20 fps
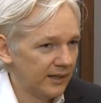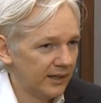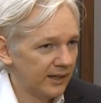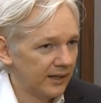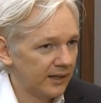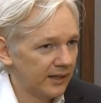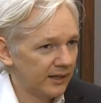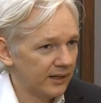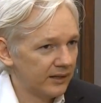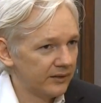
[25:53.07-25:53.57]

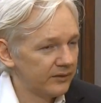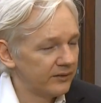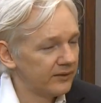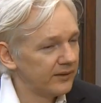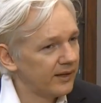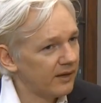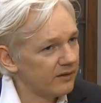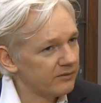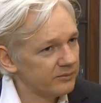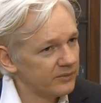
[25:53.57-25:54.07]
that
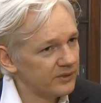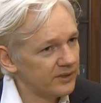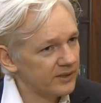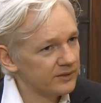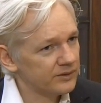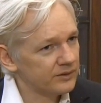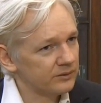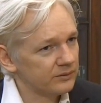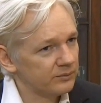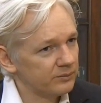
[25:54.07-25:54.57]
the government
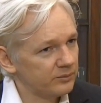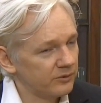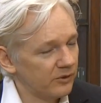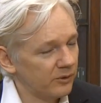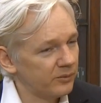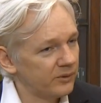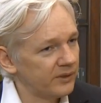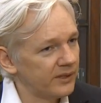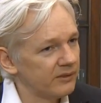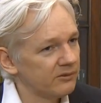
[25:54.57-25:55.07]
doesn't
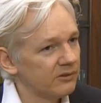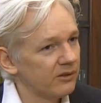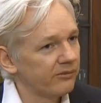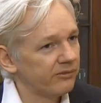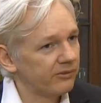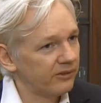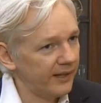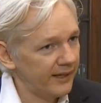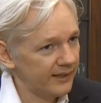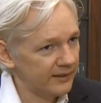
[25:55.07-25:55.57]
properly
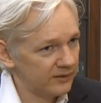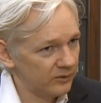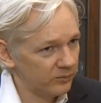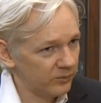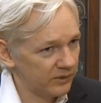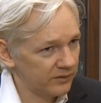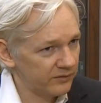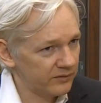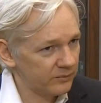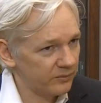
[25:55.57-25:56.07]
reflect the
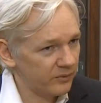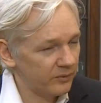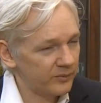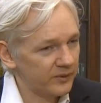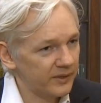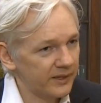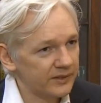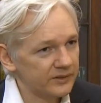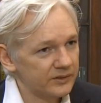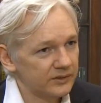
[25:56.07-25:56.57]
will of the
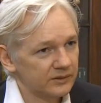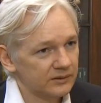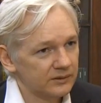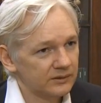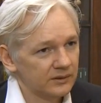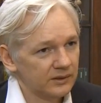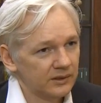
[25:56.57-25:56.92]
population.